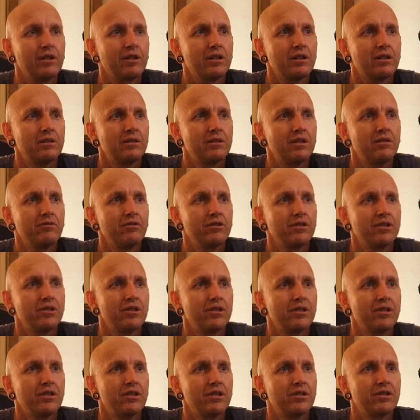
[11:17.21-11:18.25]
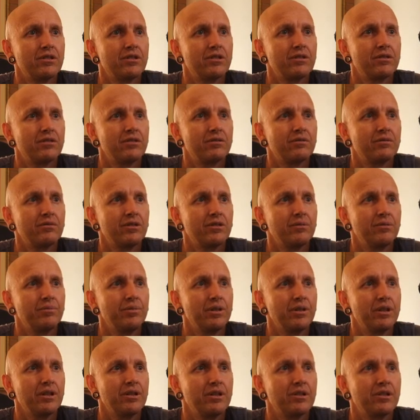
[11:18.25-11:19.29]
Then returns on the
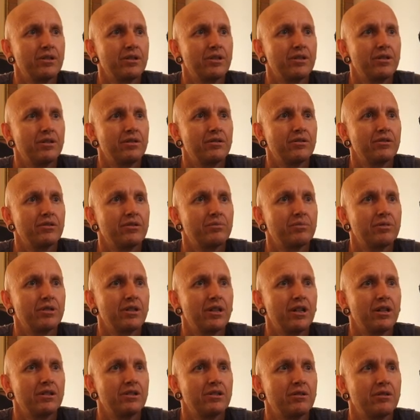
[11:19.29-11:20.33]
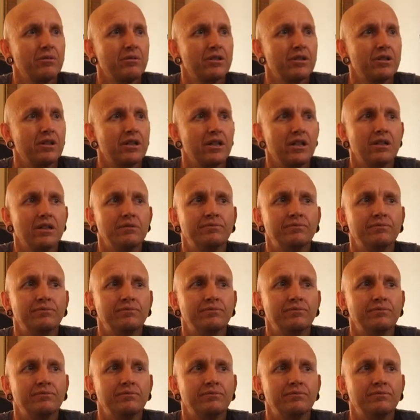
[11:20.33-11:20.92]
bench. Puts out Tommy Talau.